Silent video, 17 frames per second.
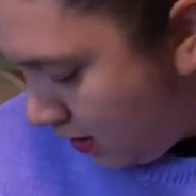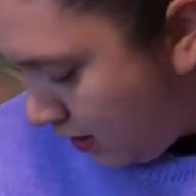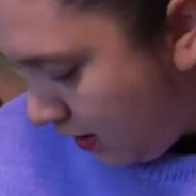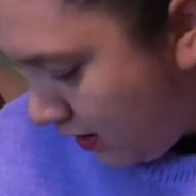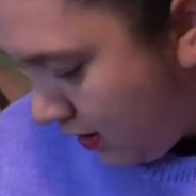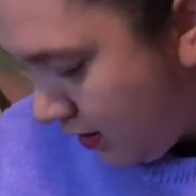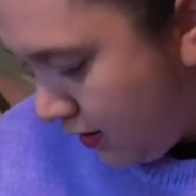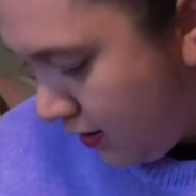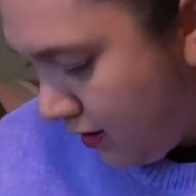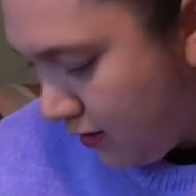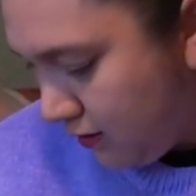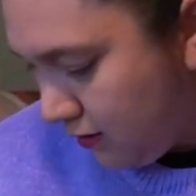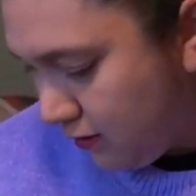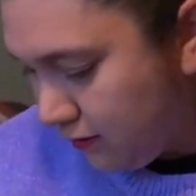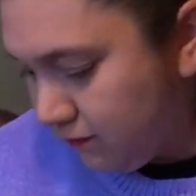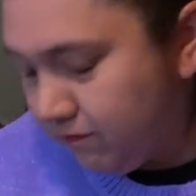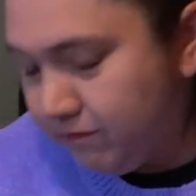And
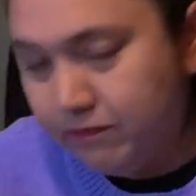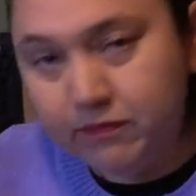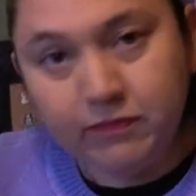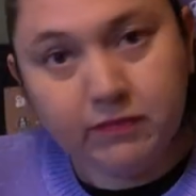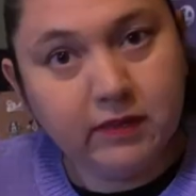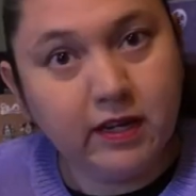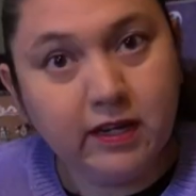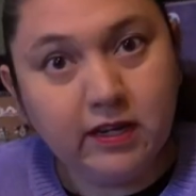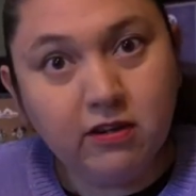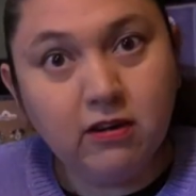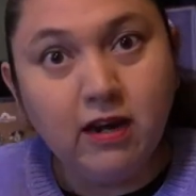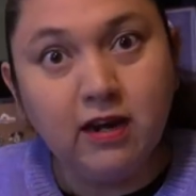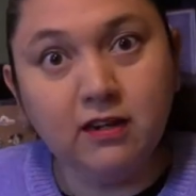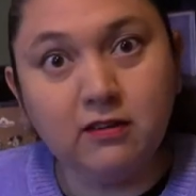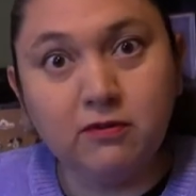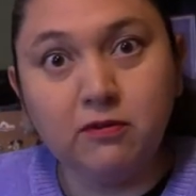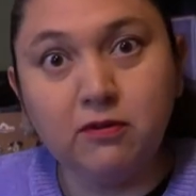thank you
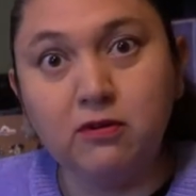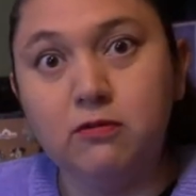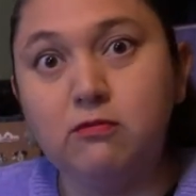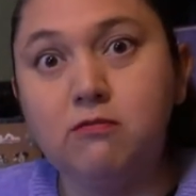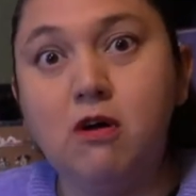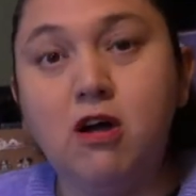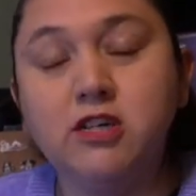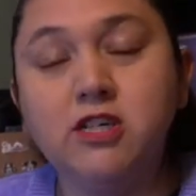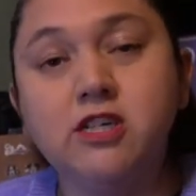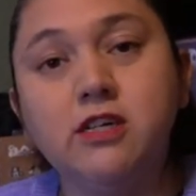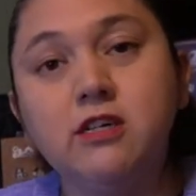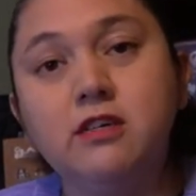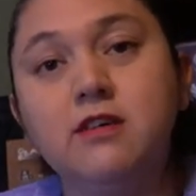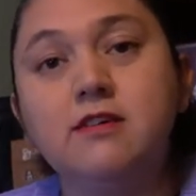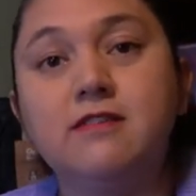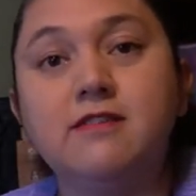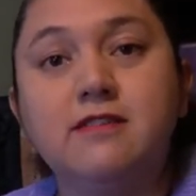guys for watching
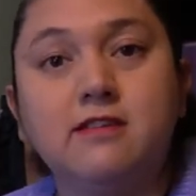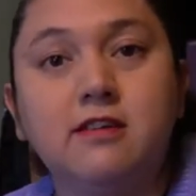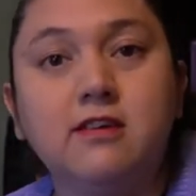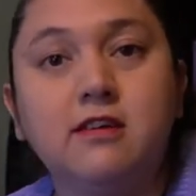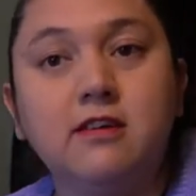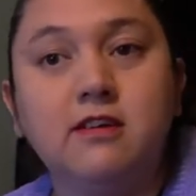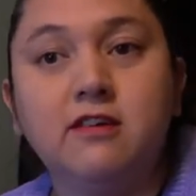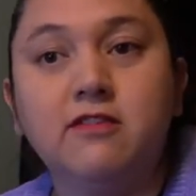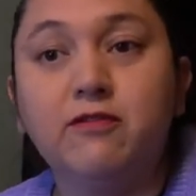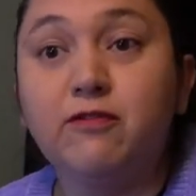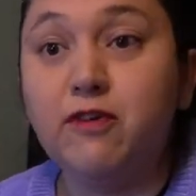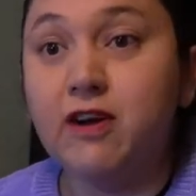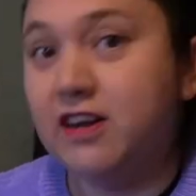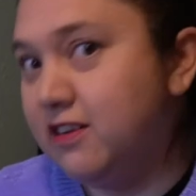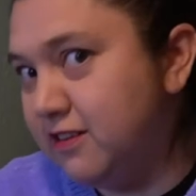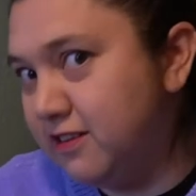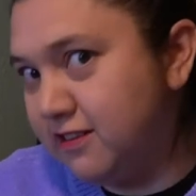this
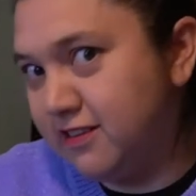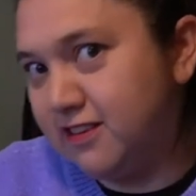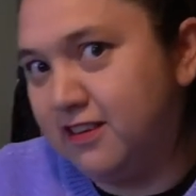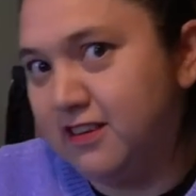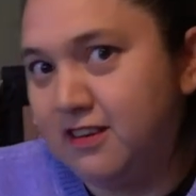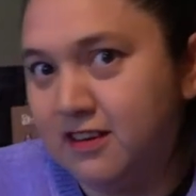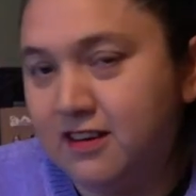Freinds